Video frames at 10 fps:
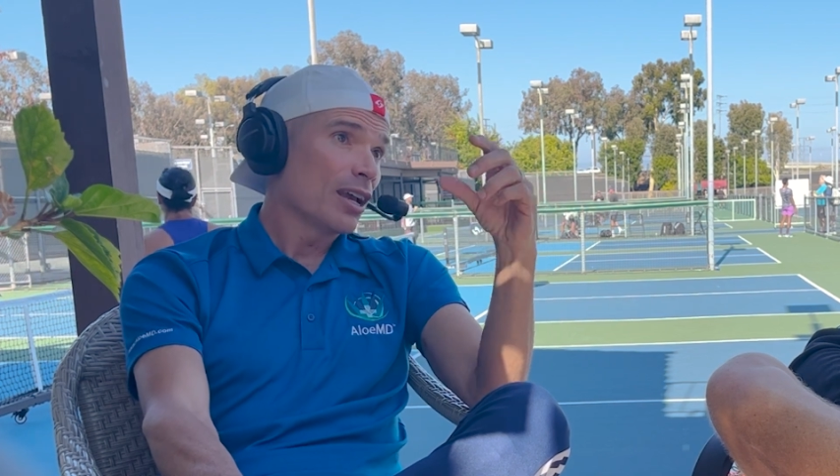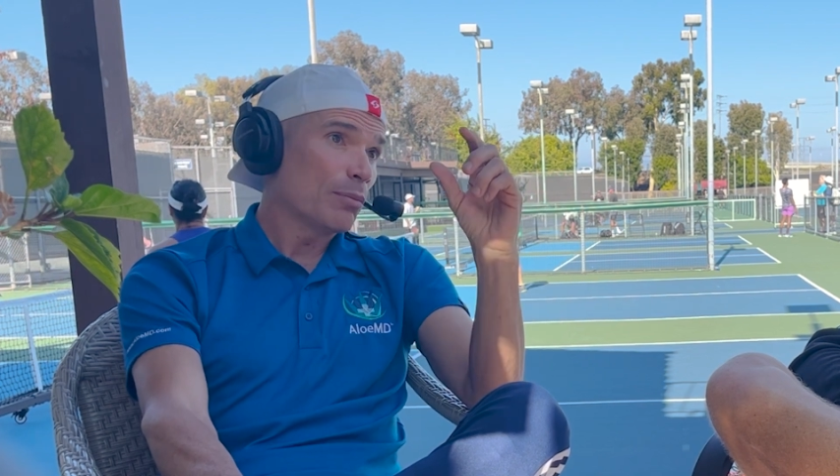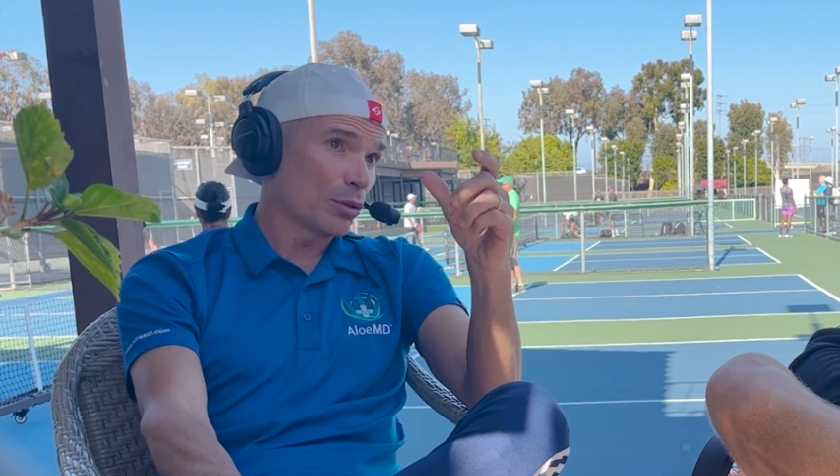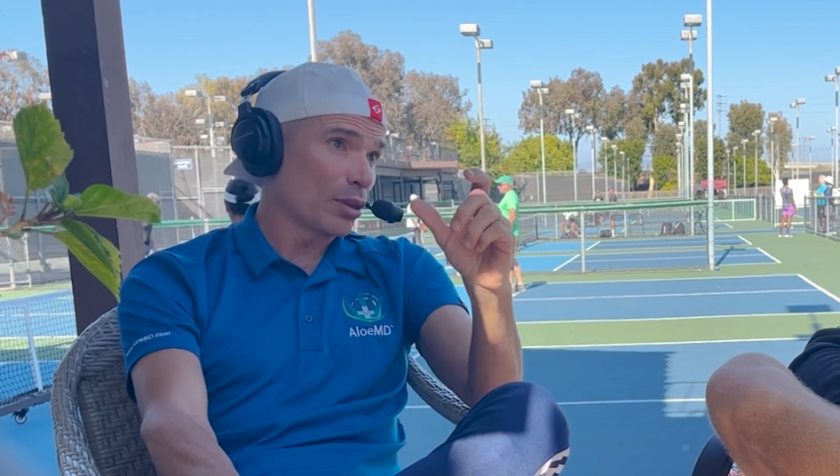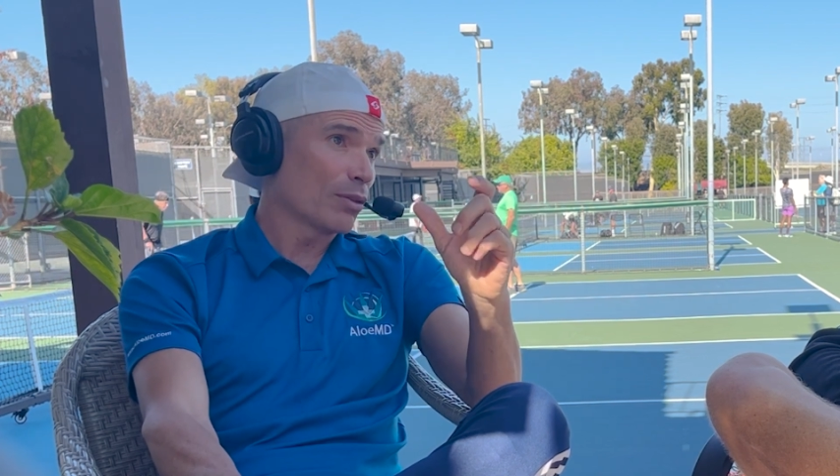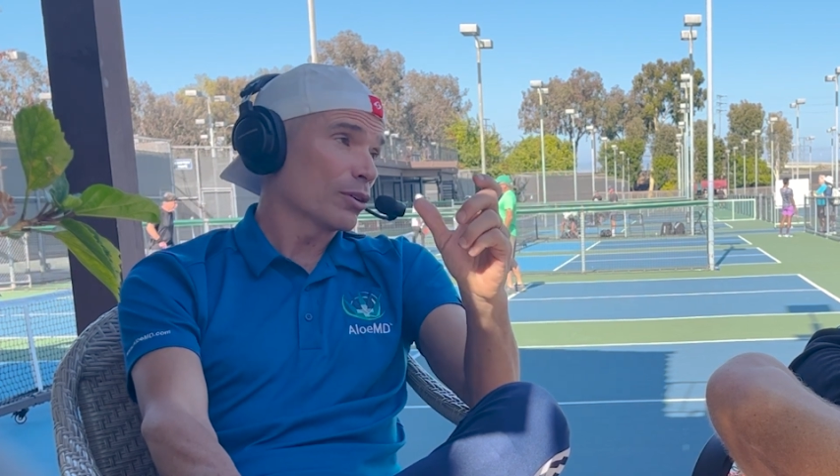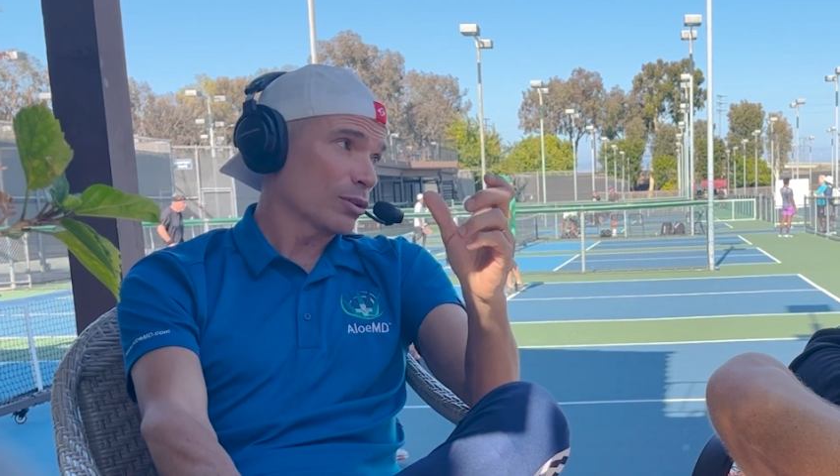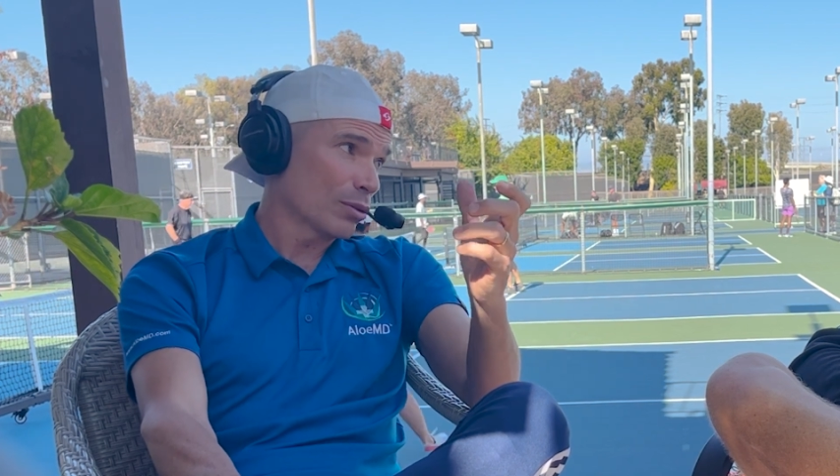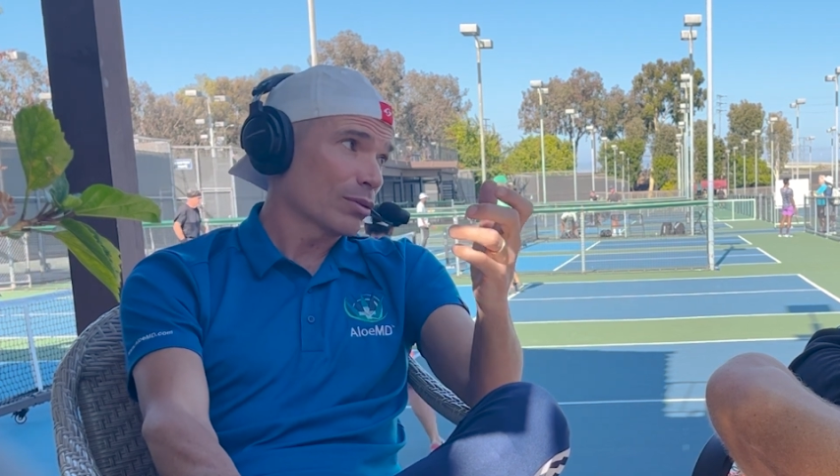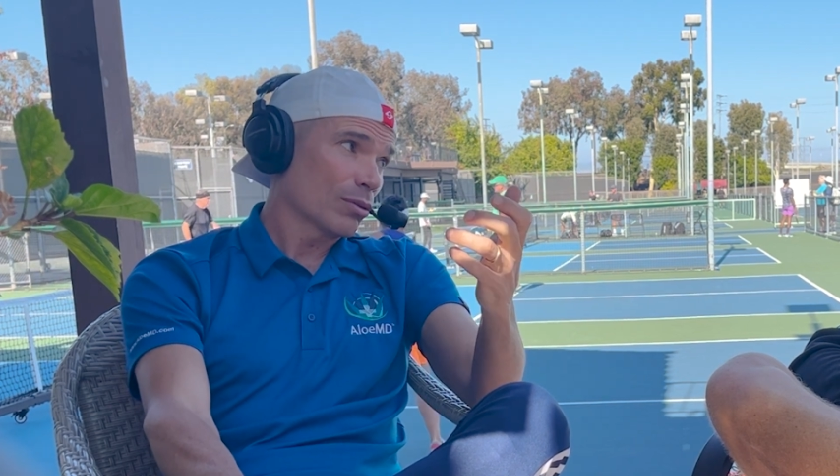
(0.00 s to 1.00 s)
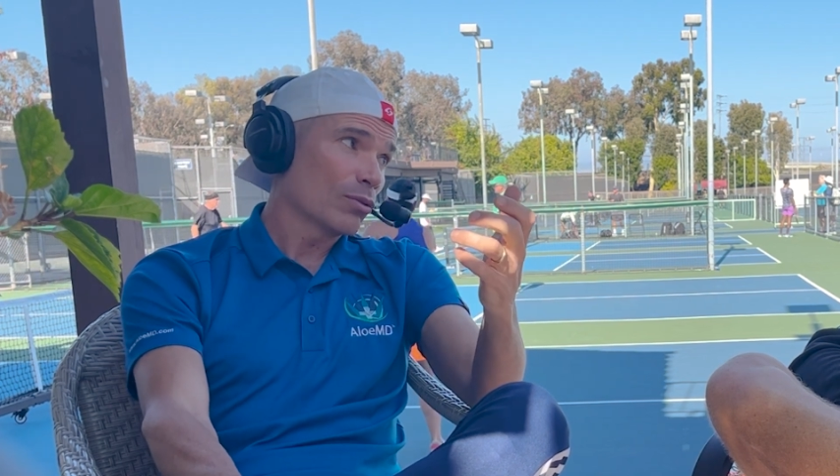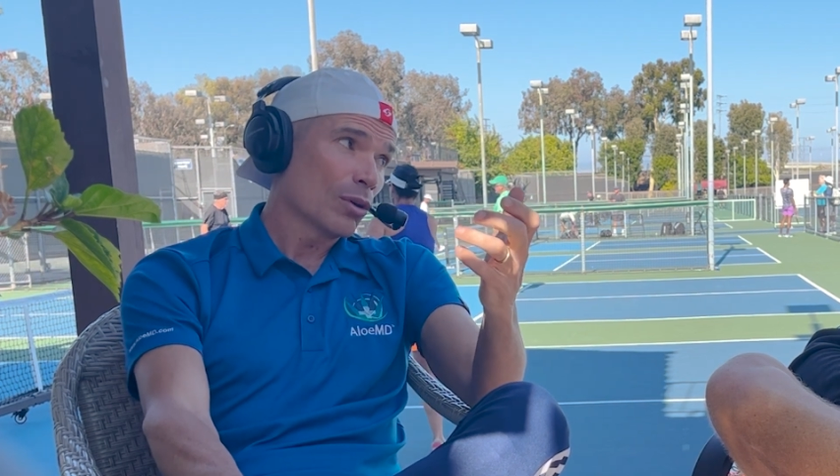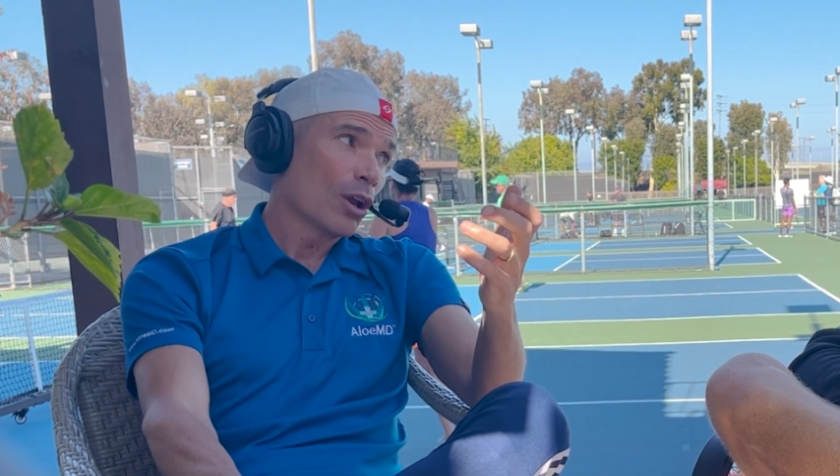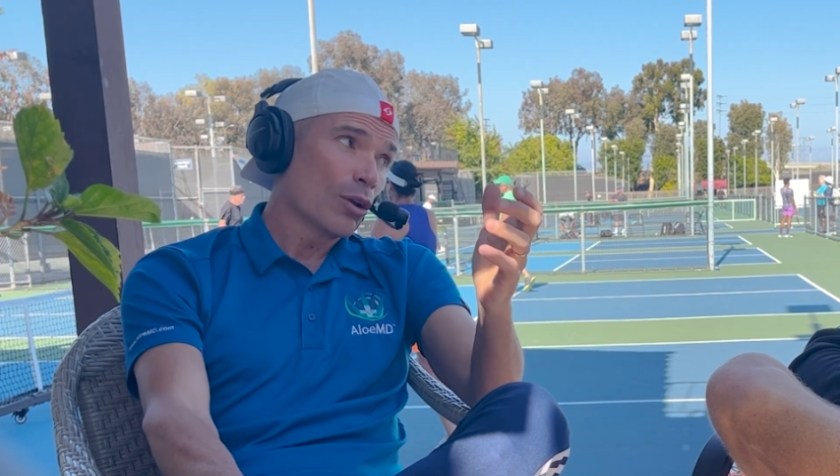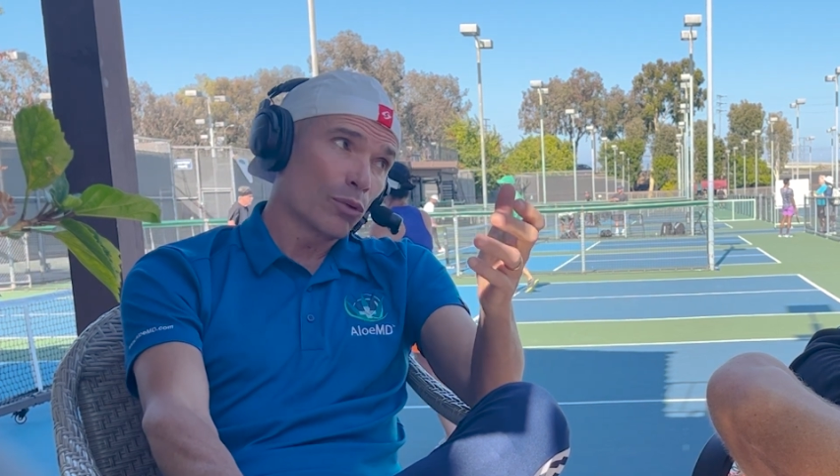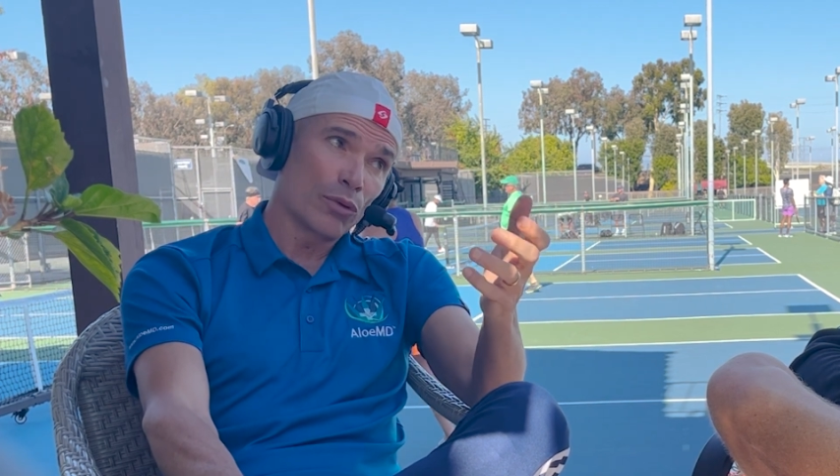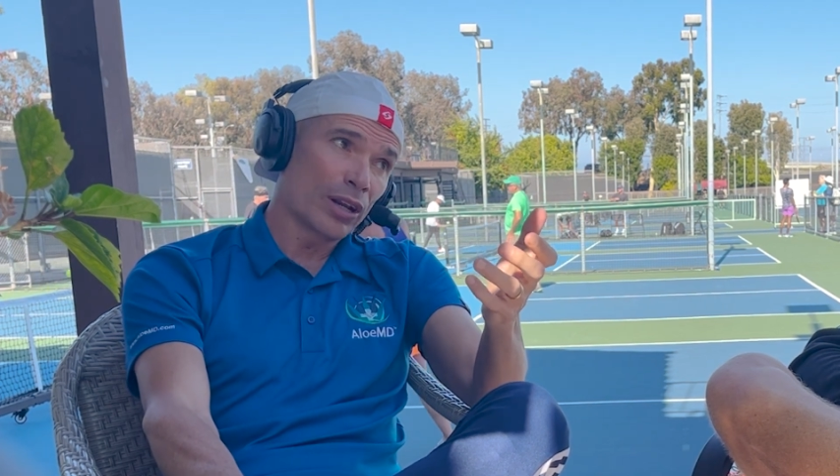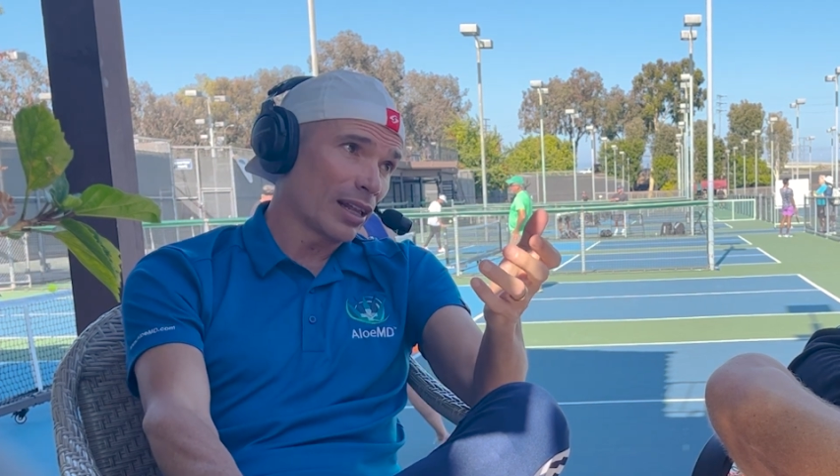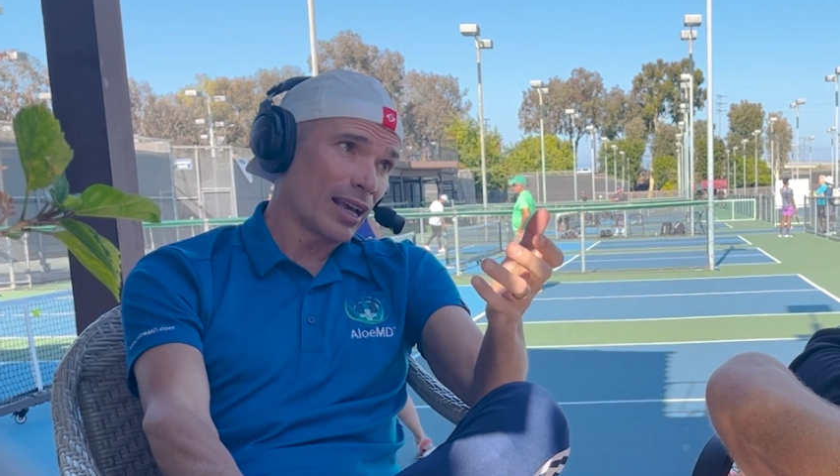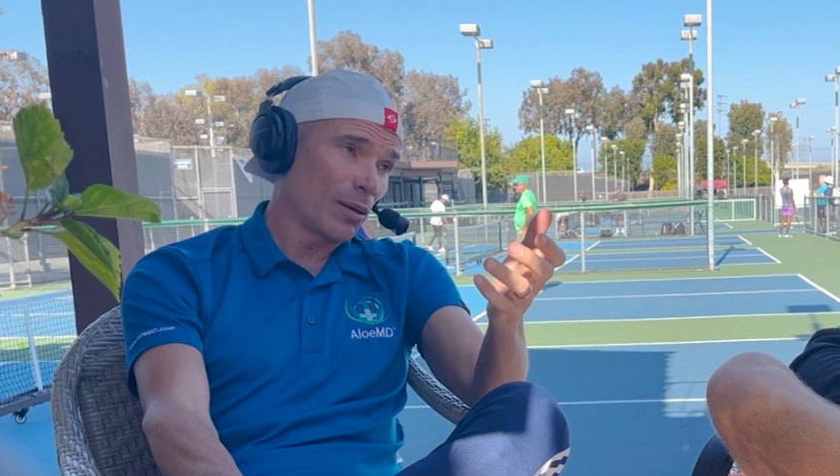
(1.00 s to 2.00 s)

Both of those are really